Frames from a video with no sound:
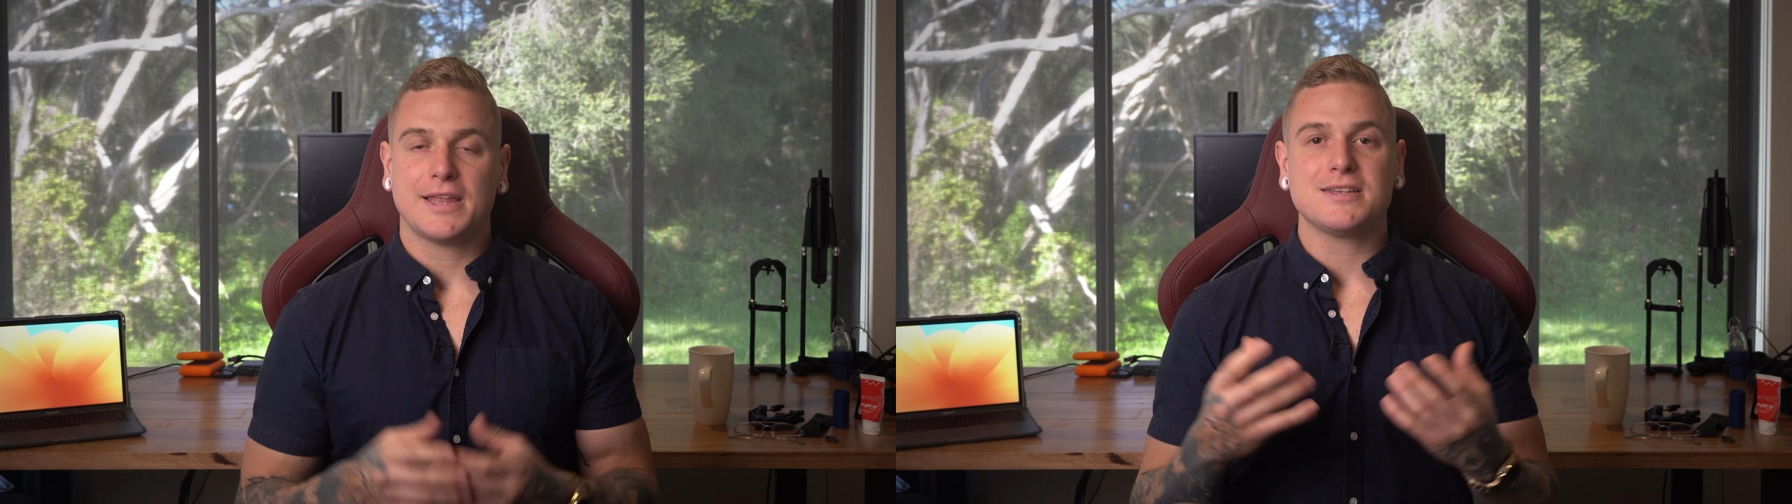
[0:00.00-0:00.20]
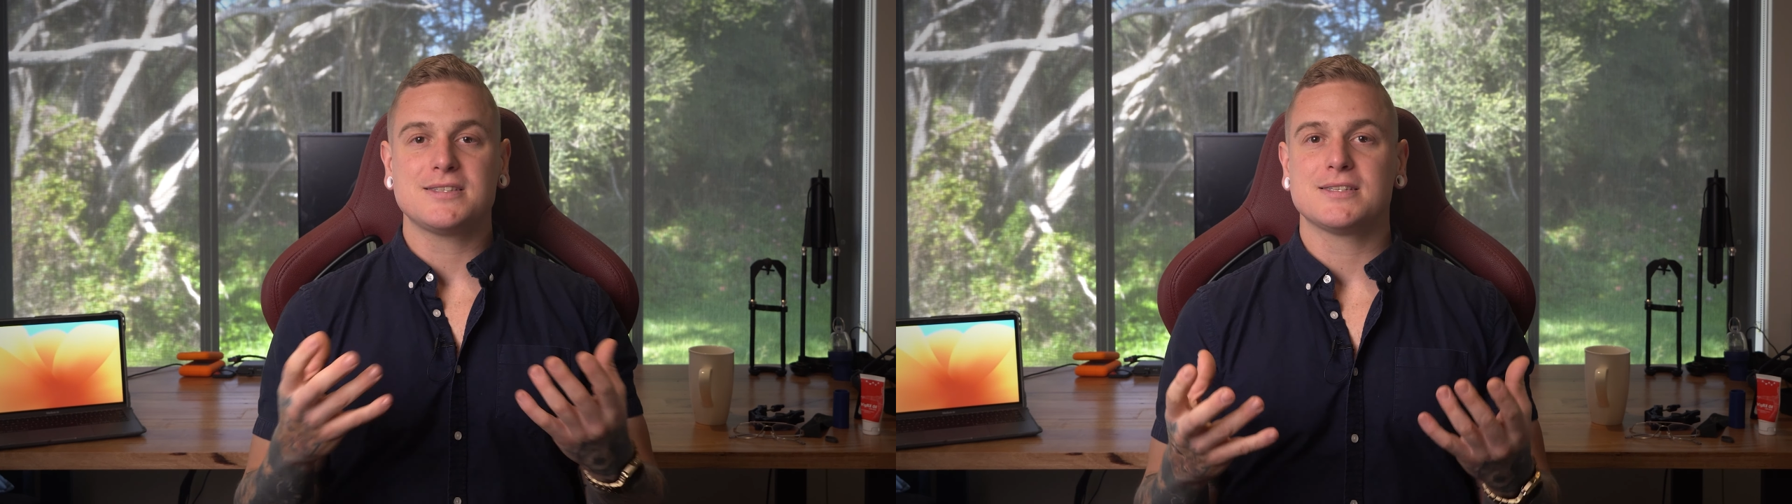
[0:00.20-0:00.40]

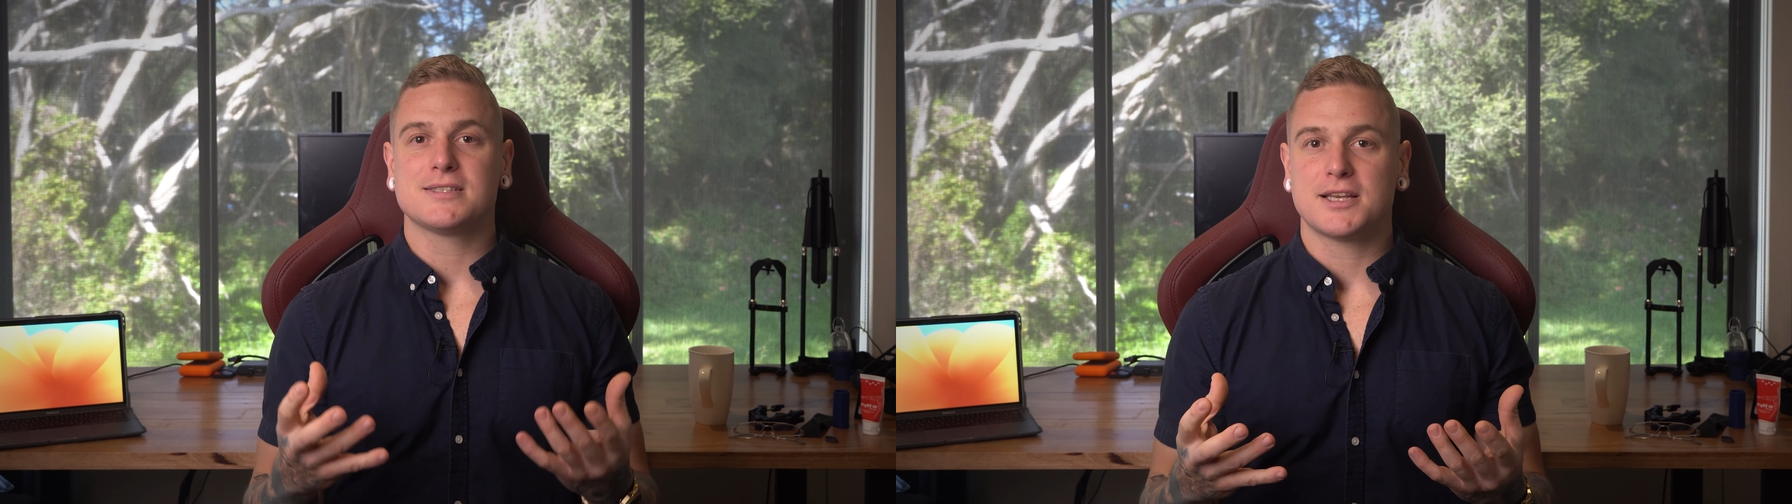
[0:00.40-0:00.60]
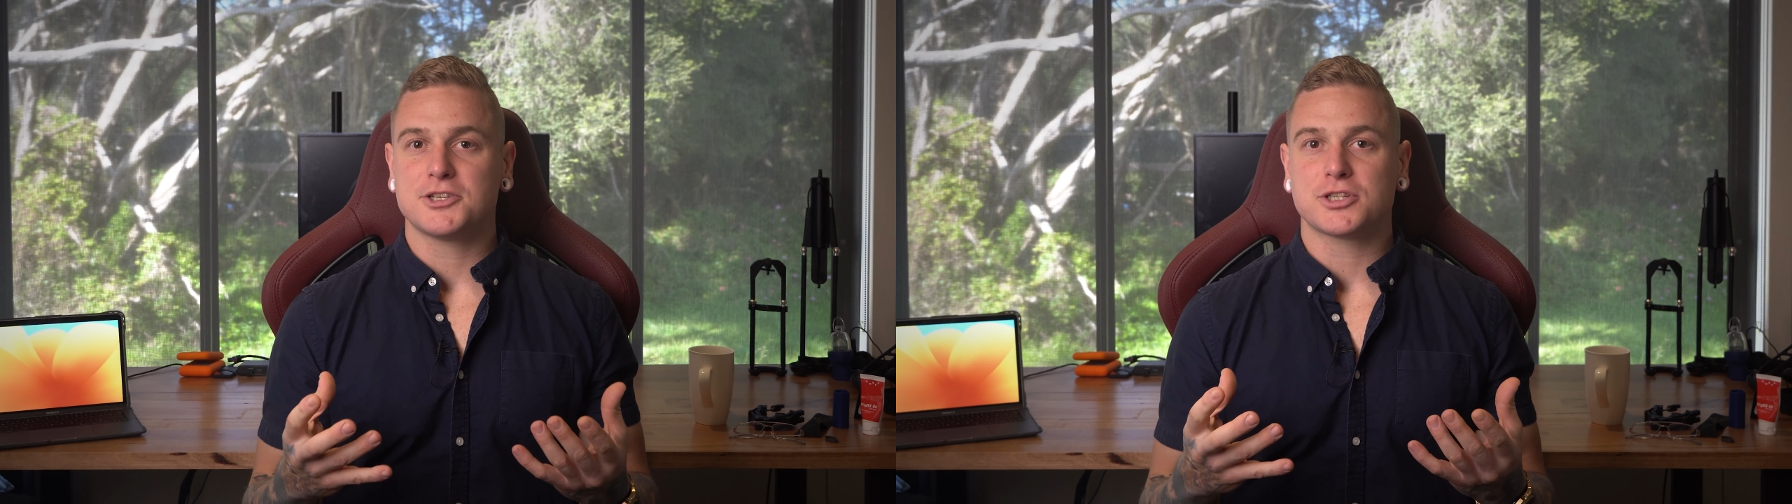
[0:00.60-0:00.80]
Now, this is
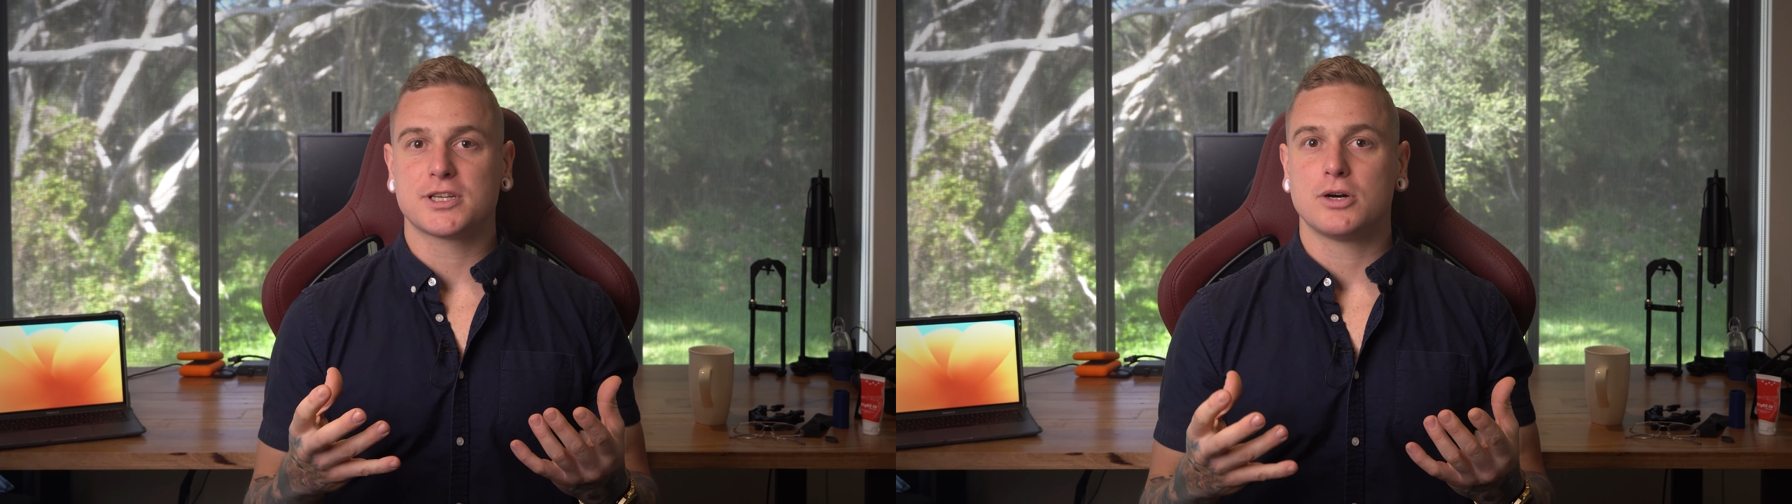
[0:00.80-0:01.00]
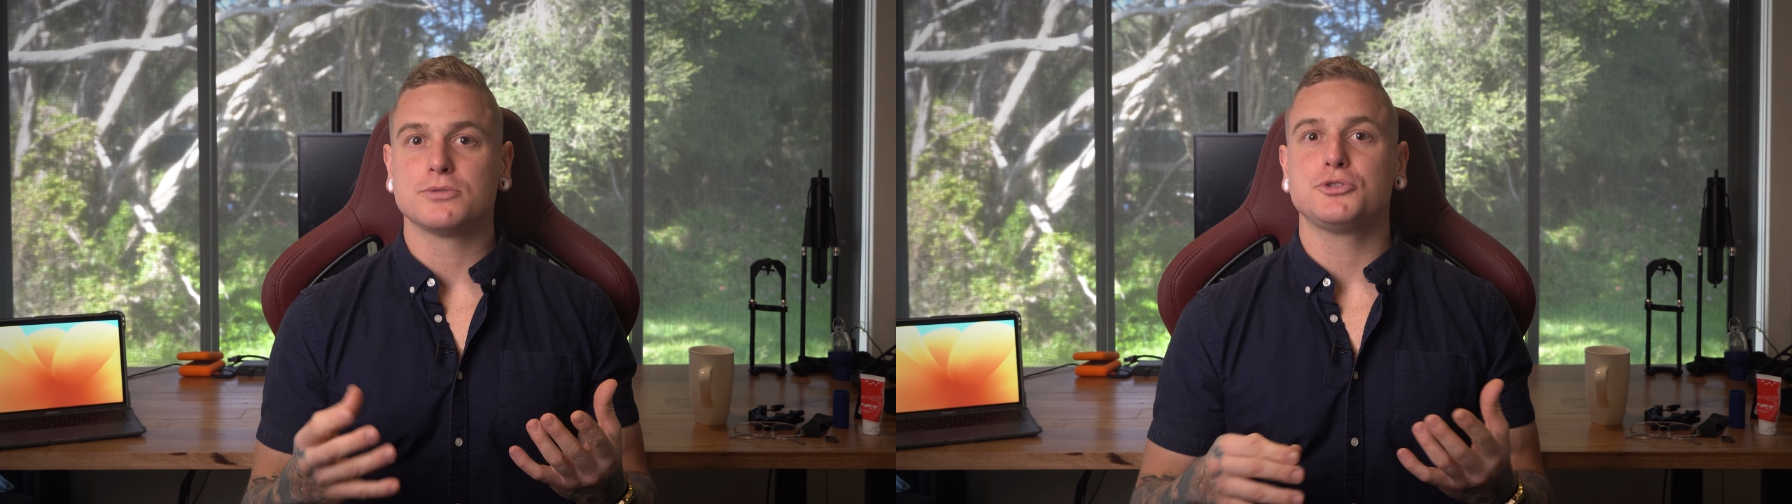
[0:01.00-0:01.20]

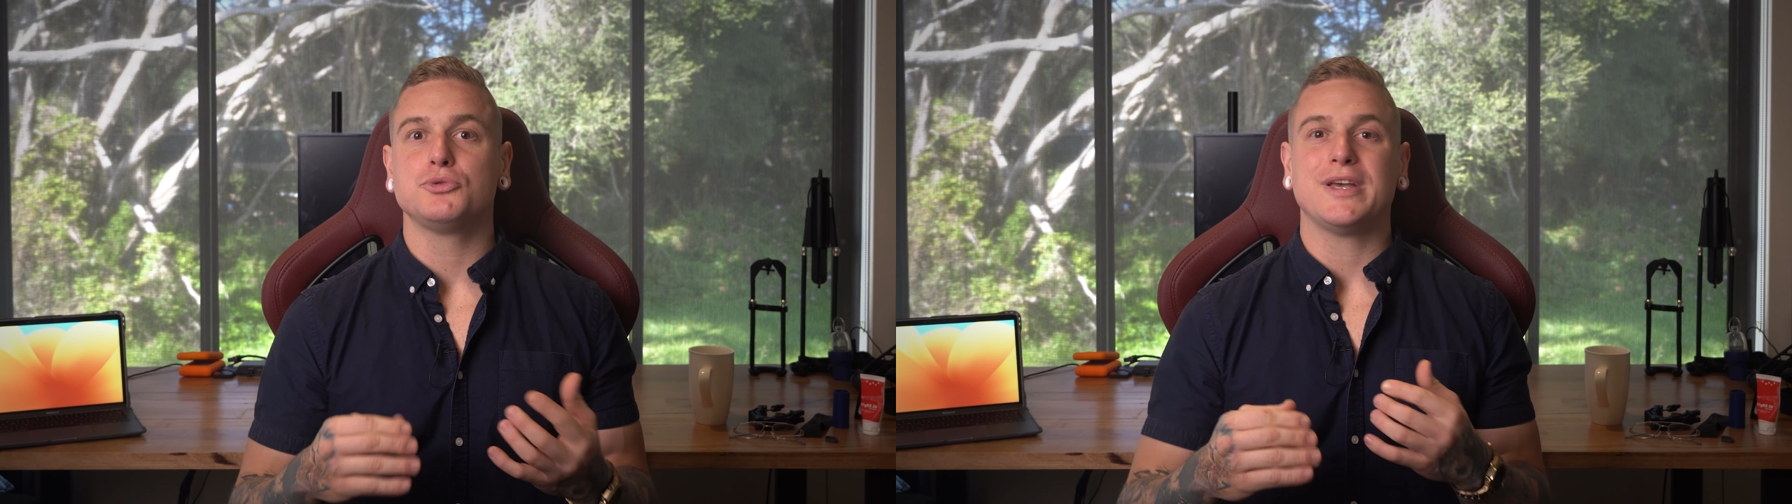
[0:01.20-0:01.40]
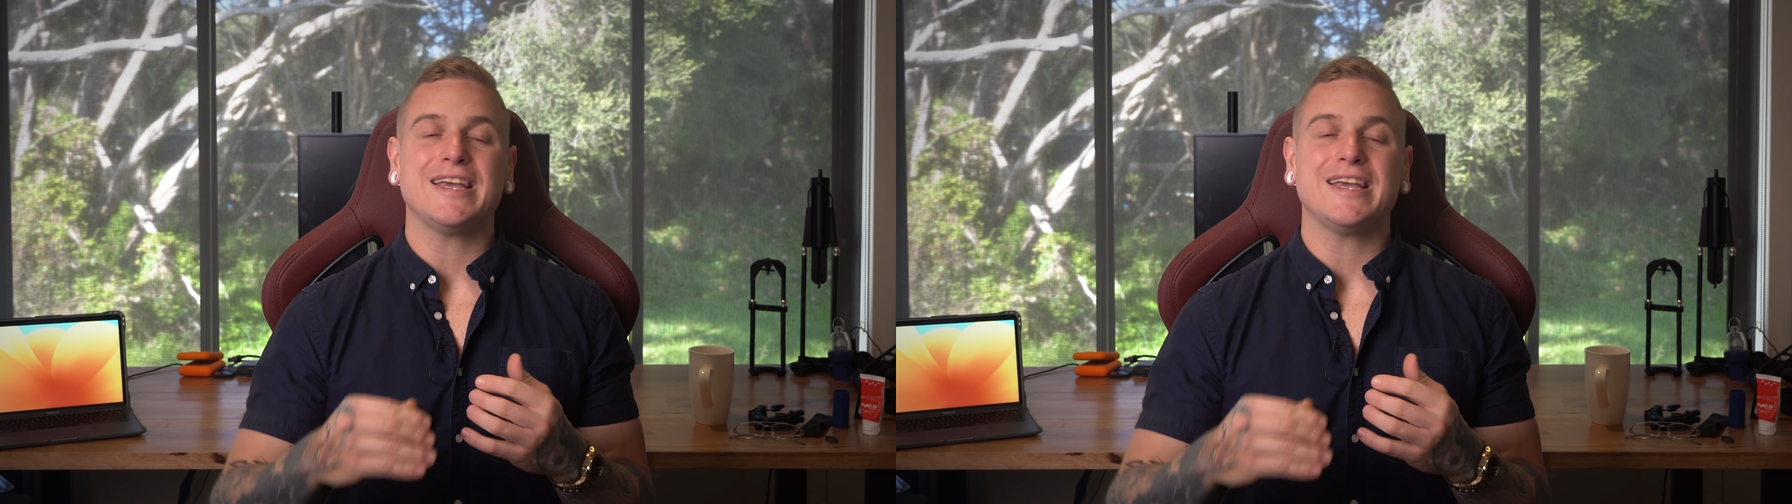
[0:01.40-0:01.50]
essentially going to